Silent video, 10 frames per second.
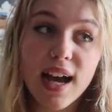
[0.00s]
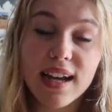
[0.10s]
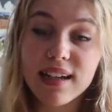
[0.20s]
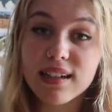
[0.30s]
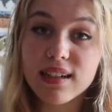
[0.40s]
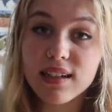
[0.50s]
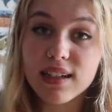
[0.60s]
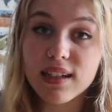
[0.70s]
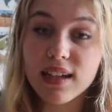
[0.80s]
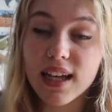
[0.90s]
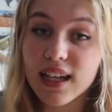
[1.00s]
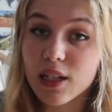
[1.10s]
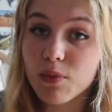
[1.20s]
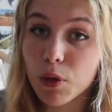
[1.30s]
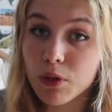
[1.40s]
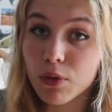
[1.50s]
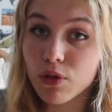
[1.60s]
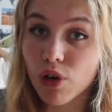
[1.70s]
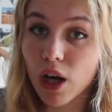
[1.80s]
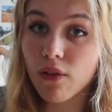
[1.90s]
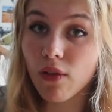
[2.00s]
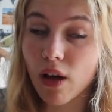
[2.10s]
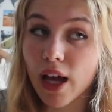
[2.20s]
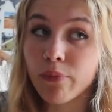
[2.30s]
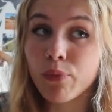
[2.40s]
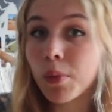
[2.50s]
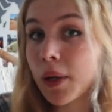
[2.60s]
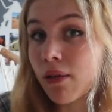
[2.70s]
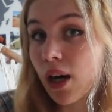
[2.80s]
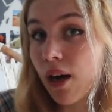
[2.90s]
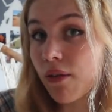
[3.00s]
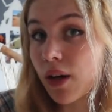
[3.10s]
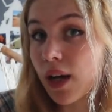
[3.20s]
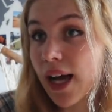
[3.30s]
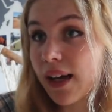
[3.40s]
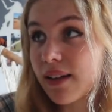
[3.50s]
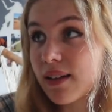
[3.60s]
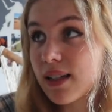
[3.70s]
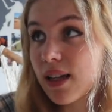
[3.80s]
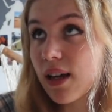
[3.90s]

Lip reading: and it is possible to recover and properly recover and